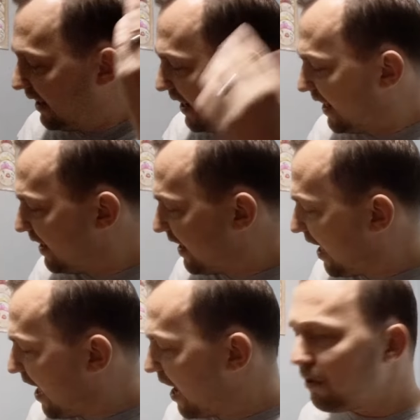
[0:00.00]
And
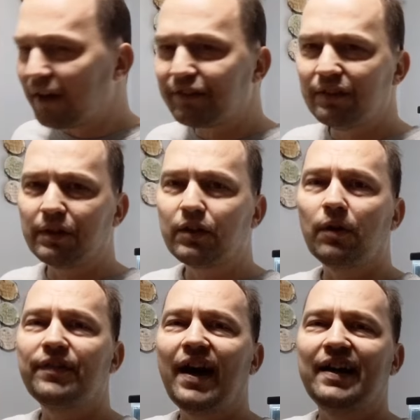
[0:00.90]
I will actually
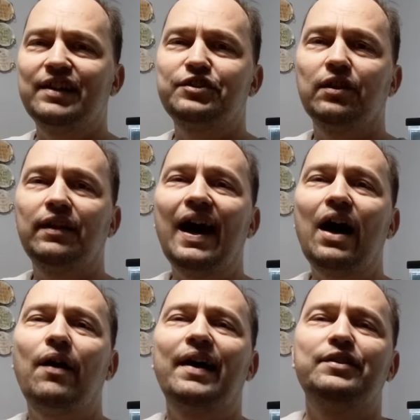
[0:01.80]
record that and show you
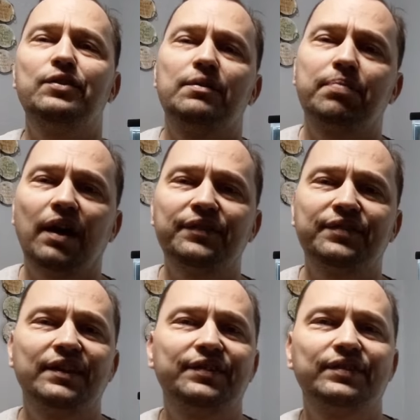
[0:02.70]
how I do the
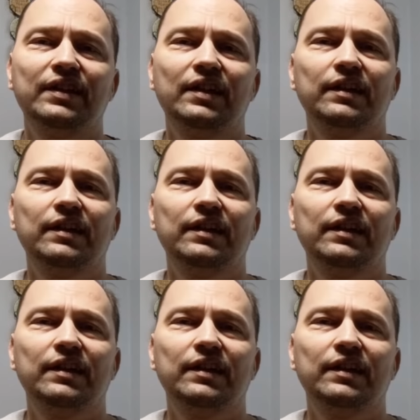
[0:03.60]
process,